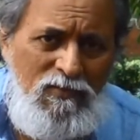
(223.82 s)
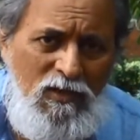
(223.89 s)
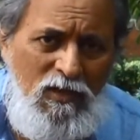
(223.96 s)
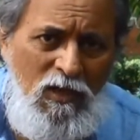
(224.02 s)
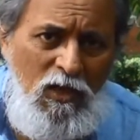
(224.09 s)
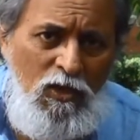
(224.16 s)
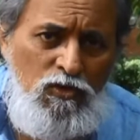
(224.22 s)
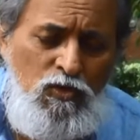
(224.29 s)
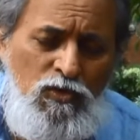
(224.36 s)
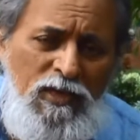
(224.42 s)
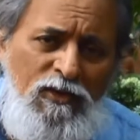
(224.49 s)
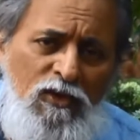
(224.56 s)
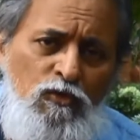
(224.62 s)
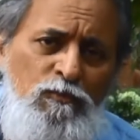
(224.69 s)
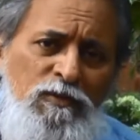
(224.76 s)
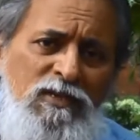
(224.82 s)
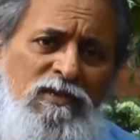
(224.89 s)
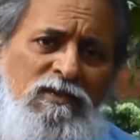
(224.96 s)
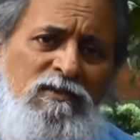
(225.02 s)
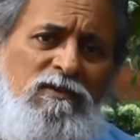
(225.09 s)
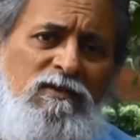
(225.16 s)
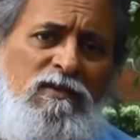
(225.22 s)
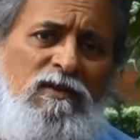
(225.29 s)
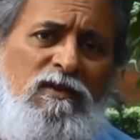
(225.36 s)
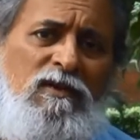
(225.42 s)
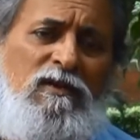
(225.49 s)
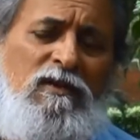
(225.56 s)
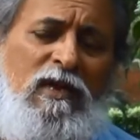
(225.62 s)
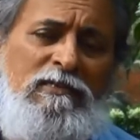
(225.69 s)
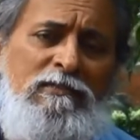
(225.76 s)
So there could be
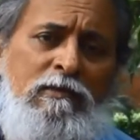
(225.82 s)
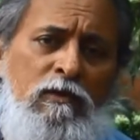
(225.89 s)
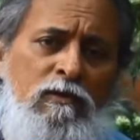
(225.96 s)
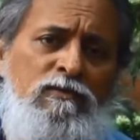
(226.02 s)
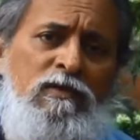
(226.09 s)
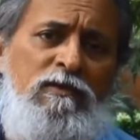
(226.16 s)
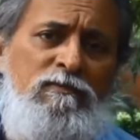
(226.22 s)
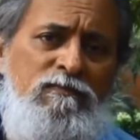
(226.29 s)
exclusion